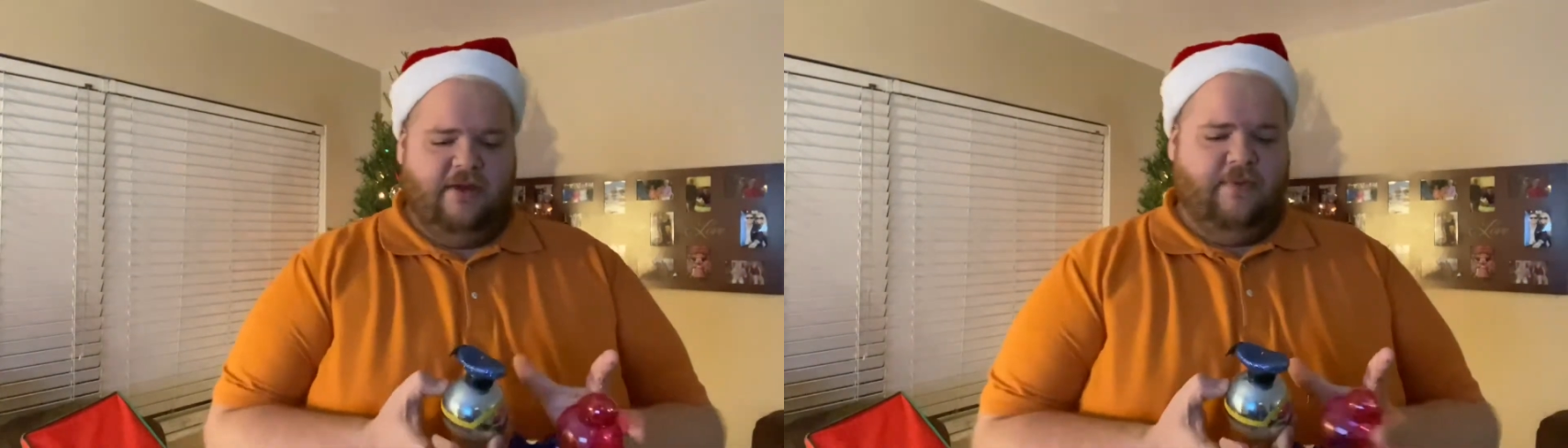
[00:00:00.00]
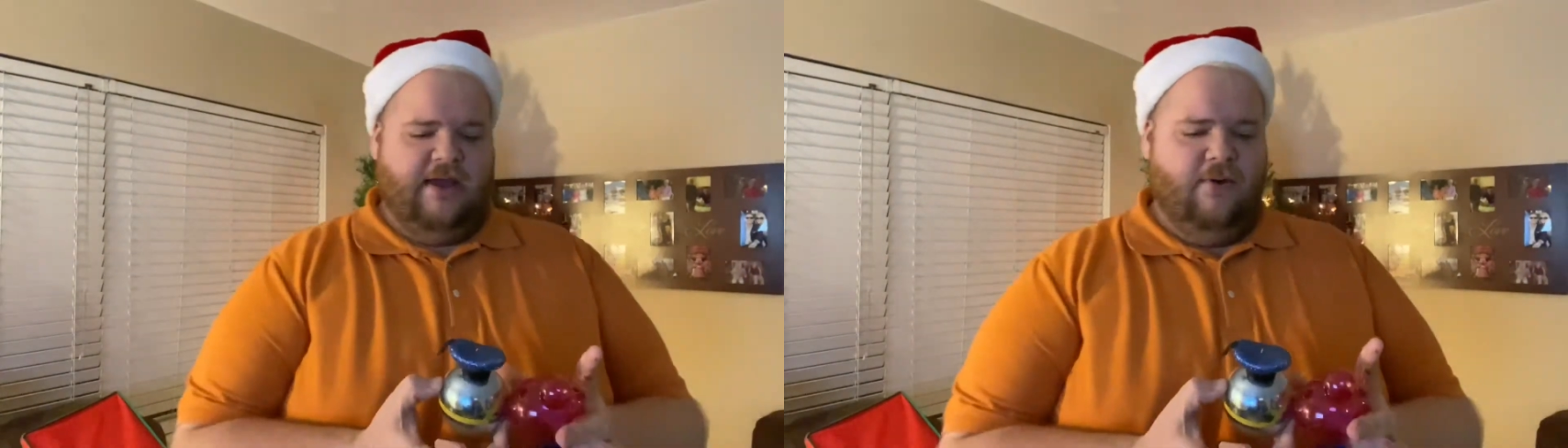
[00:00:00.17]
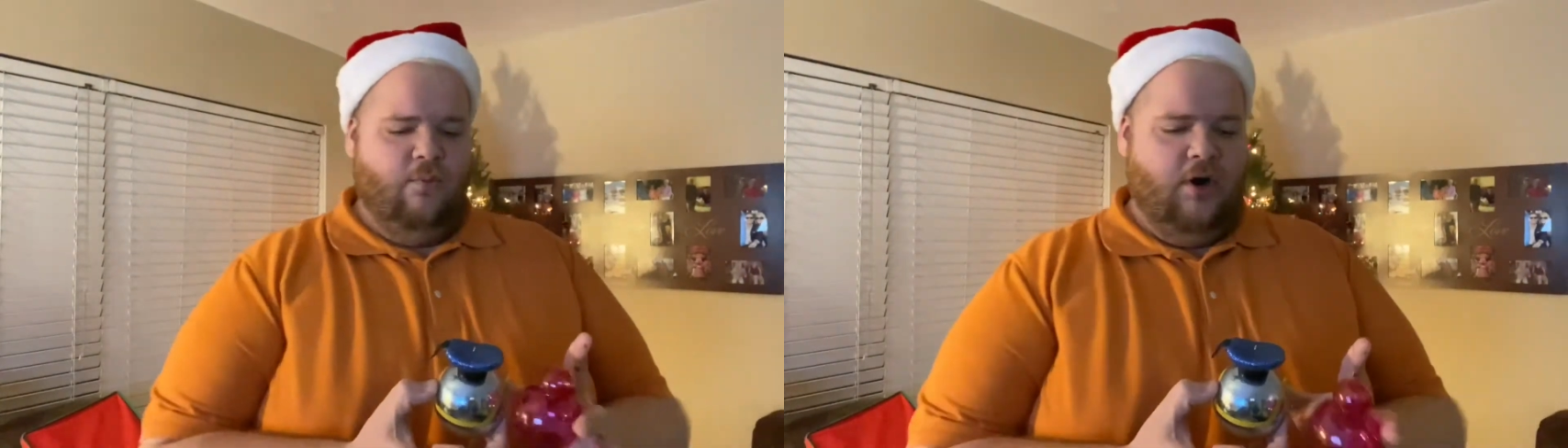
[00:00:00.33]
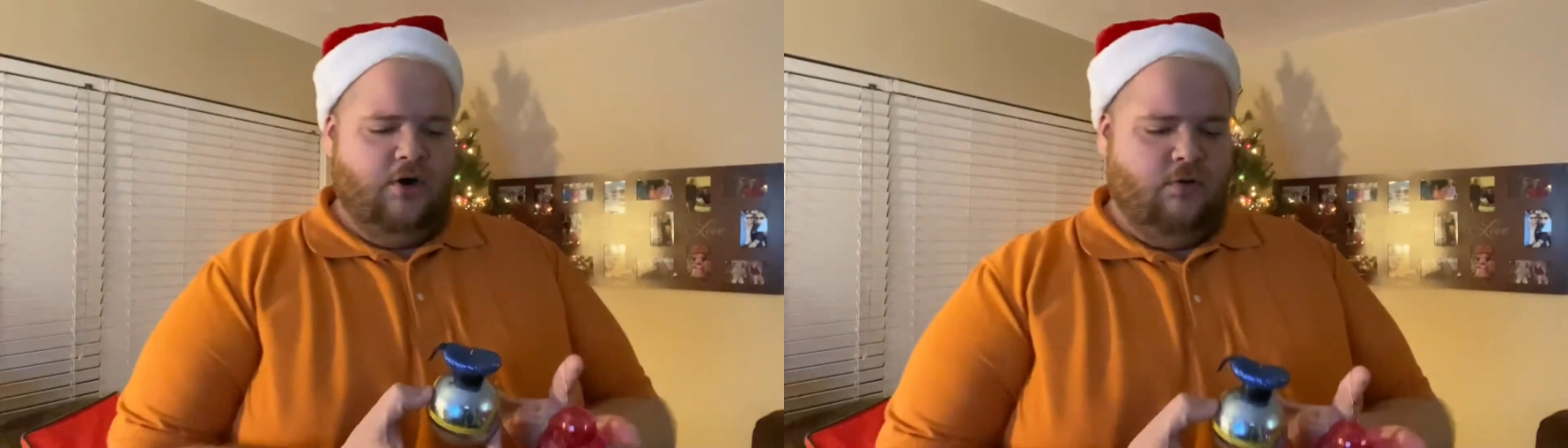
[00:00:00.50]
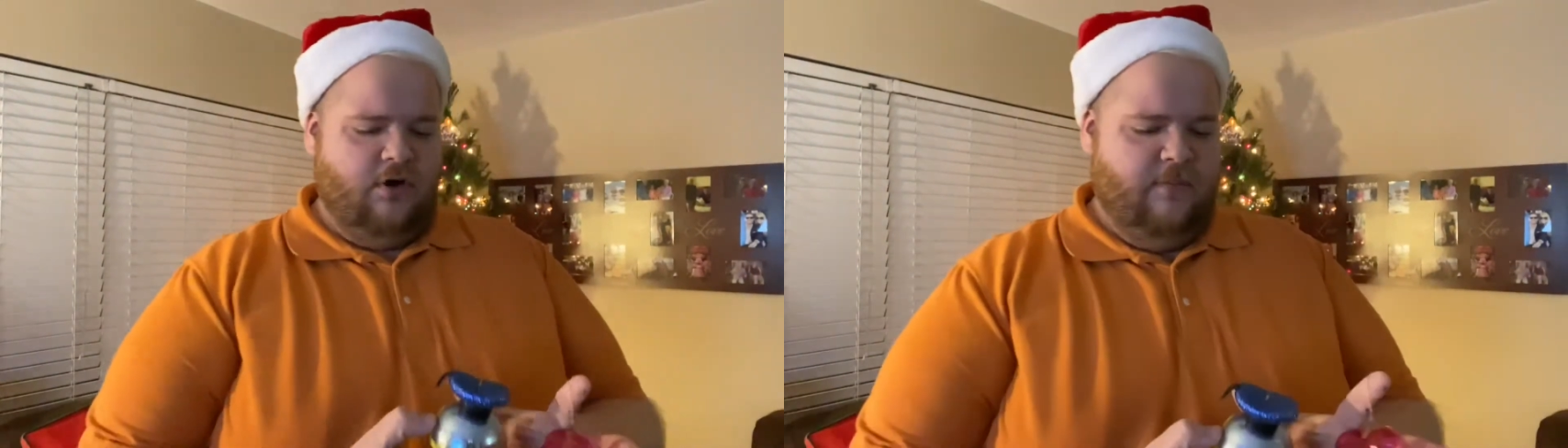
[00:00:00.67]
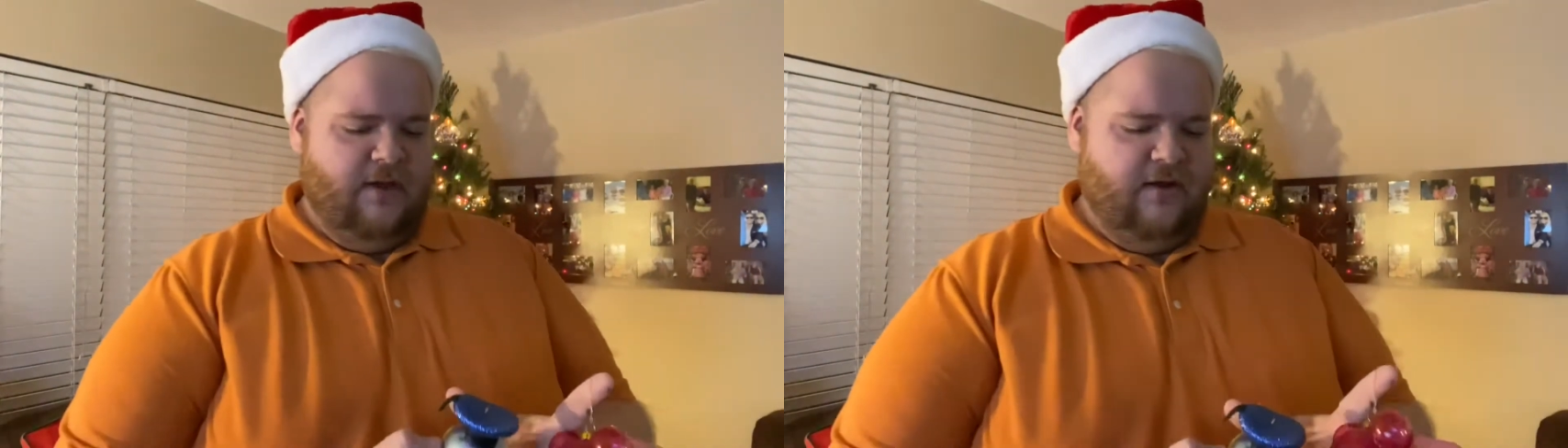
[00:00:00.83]
We get one
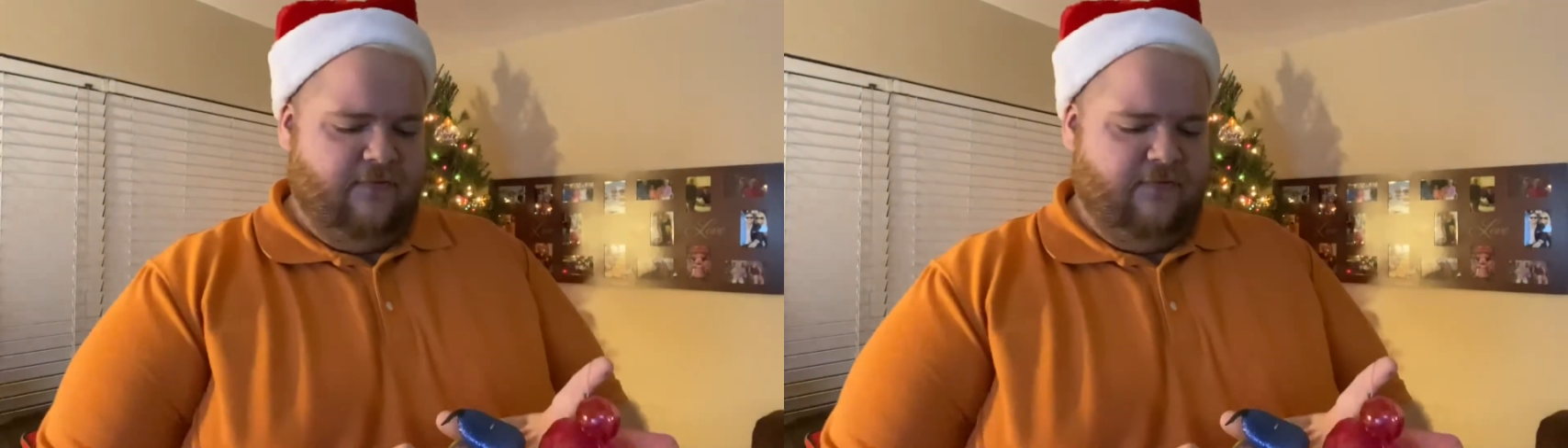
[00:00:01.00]
ornament